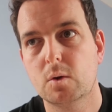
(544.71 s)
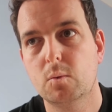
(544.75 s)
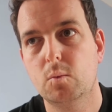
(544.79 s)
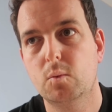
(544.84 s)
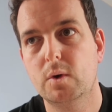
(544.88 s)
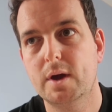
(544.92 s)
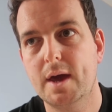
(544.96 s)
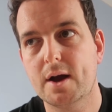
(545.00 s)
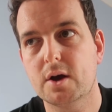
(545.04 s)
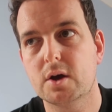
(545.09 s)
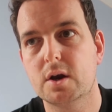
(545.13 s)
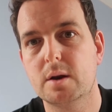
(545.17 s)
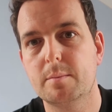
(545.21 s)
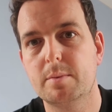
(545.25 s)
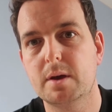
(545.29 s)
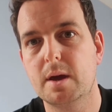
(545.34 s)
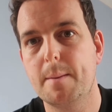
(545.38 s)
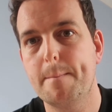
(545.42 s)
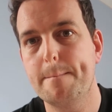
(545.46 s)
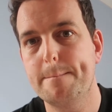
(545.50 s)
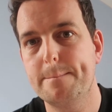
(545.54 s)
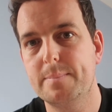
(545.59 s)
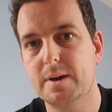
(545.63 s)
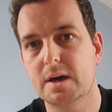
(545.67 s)
we are going to be
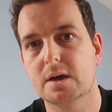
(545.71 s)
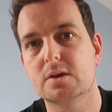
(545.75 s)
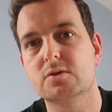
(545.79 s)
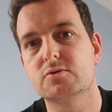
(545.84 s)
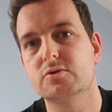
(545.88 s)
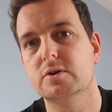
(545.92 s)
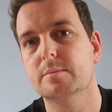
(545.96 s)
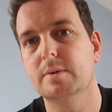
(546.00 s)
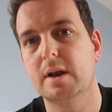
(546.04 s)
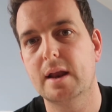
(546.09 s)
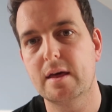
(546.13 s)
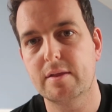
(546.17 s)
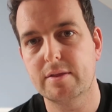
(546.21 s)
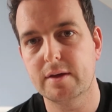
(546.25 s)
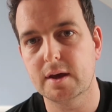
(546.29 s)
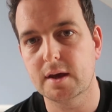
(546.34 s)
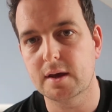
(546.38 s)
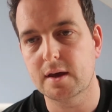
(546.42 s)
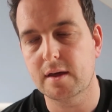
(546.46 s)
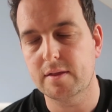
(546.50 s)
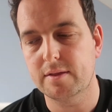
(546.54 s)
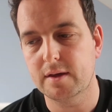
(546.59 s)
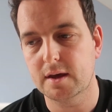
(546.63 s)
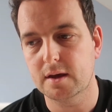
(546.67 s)
in big trouble, I
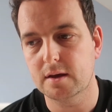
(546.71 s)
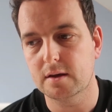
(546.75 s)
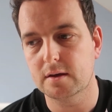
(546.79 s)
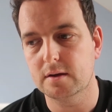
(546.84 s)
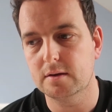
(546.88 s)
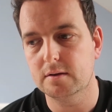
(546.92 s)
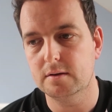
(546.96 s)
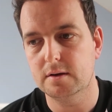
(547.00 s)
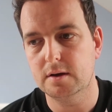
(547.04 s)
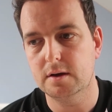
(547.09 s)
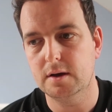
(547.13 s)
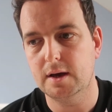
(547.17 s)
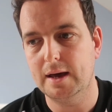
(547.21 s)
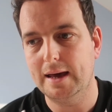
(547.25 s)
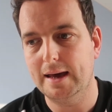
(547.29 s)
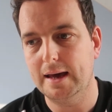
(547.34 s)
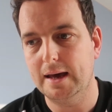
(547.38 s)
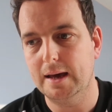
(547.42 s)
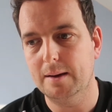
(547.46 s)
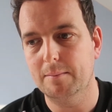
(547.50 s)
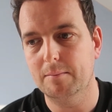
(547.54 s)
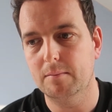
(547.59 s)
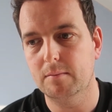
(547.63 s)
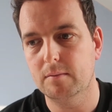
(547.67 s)
think. I think,
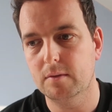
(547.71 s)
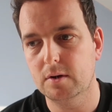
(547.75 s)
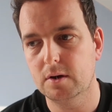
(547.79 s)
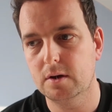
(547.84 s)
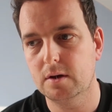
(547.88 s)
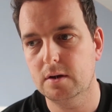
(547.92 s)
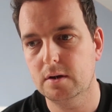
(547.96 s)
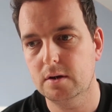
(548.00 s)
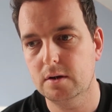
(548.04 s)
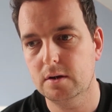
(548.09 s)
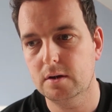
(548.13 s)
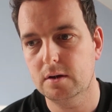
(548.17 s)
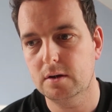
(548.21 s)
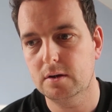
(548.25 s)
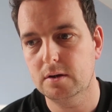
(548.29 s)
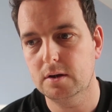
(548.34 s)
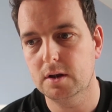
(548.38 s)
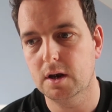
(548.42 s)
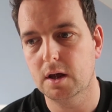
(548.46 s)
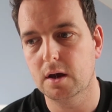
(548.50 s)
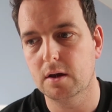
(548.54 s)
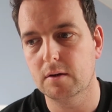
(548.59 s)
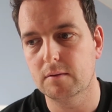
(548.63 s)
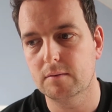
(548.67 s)
um,
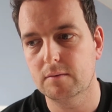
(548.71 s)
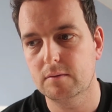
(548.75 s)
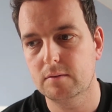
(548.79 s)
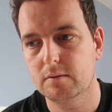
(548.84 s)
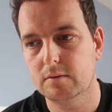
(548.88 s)
you know,